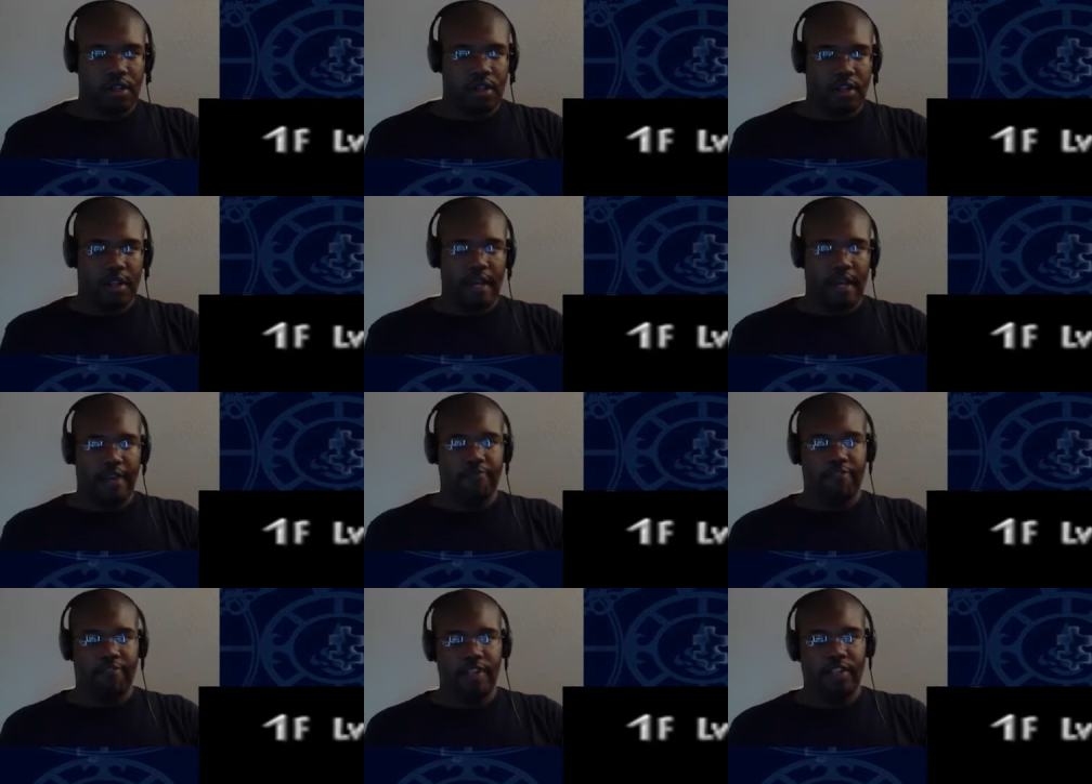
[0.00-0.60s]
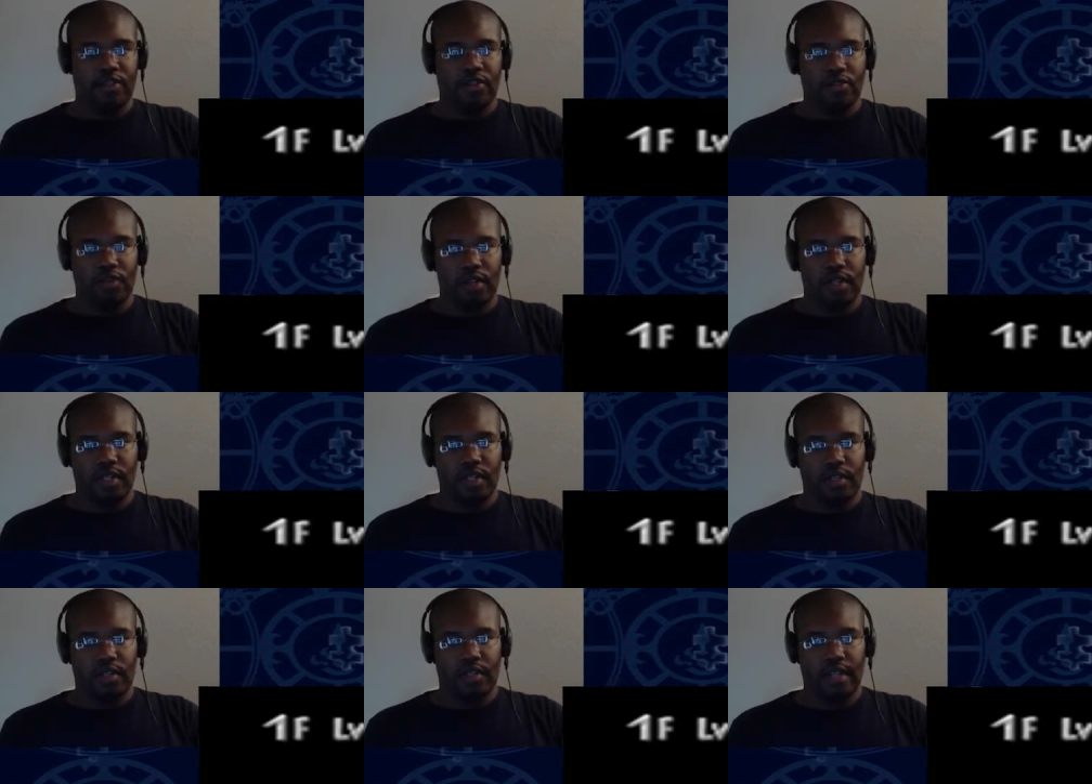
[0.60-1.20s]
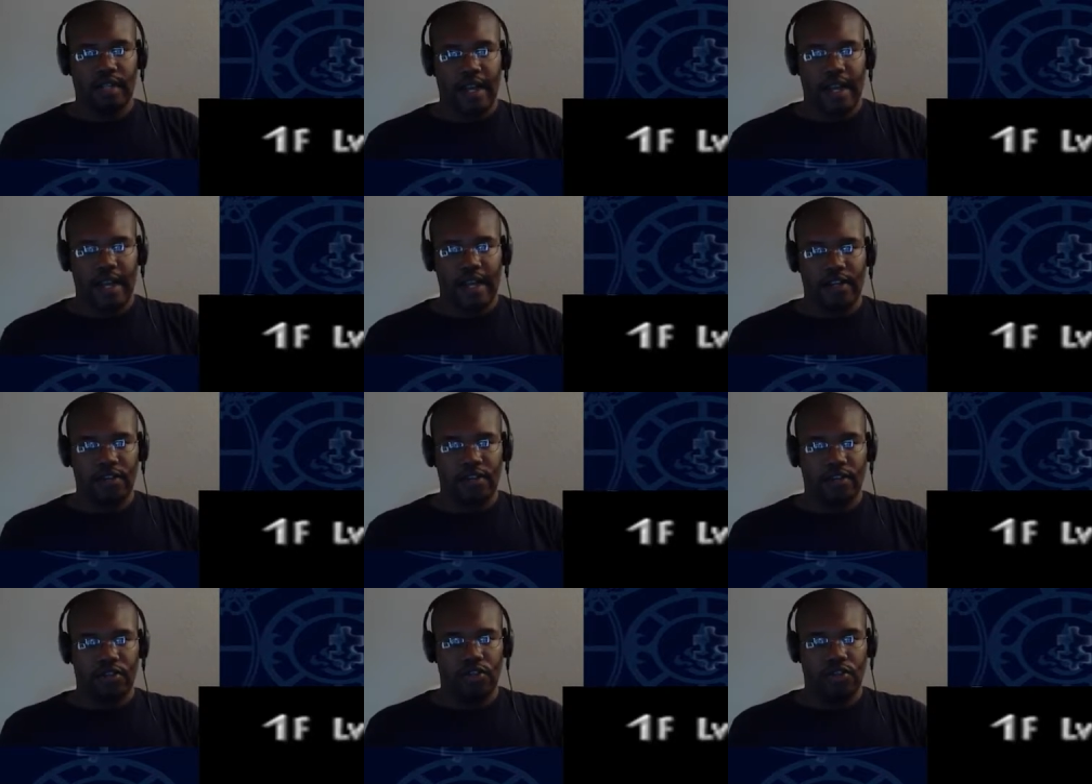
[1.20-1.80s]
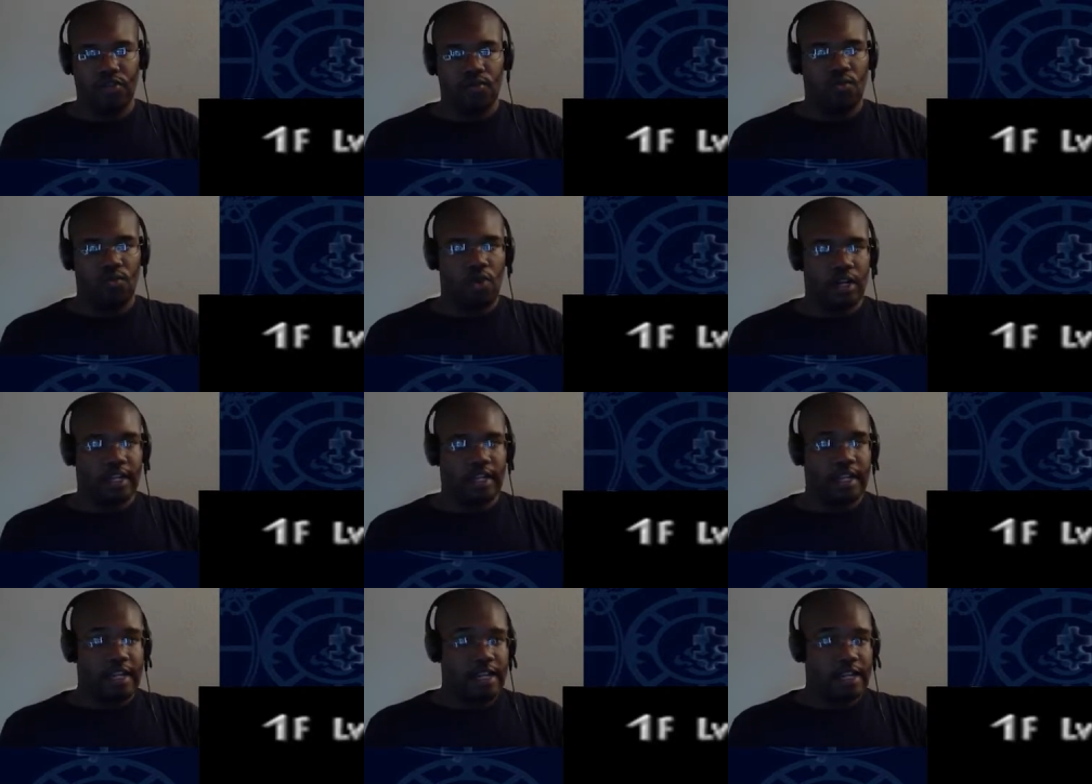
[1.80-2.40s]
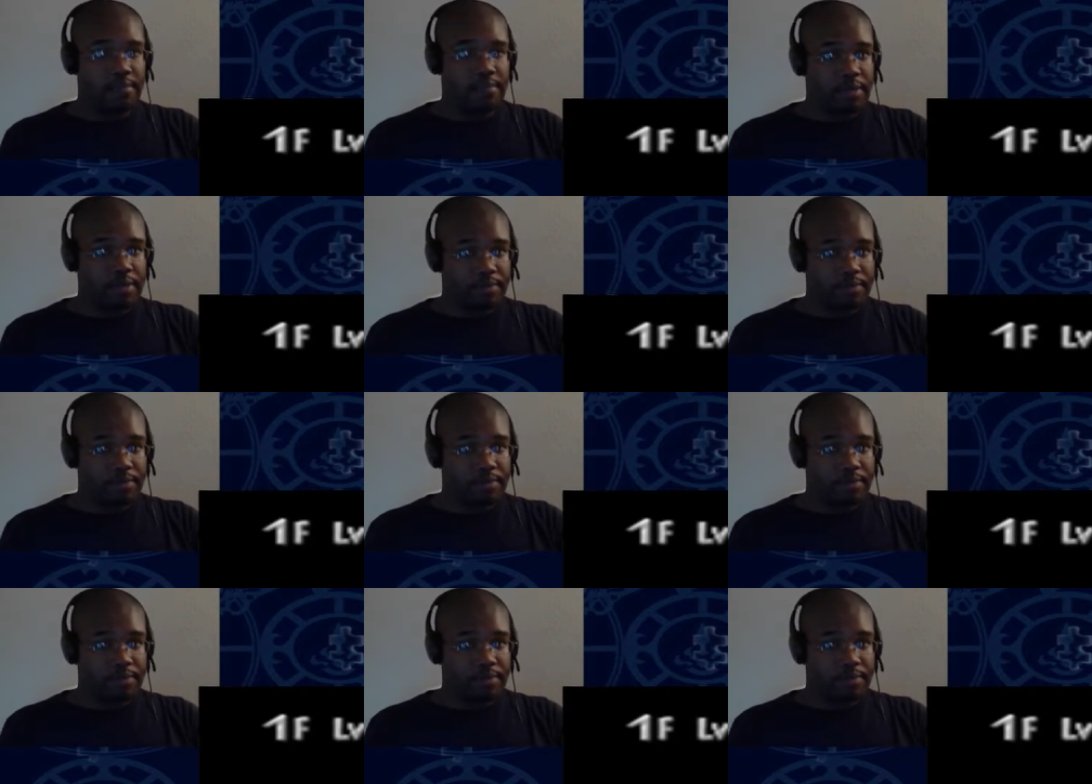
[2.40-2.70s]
a resource that you want to keep,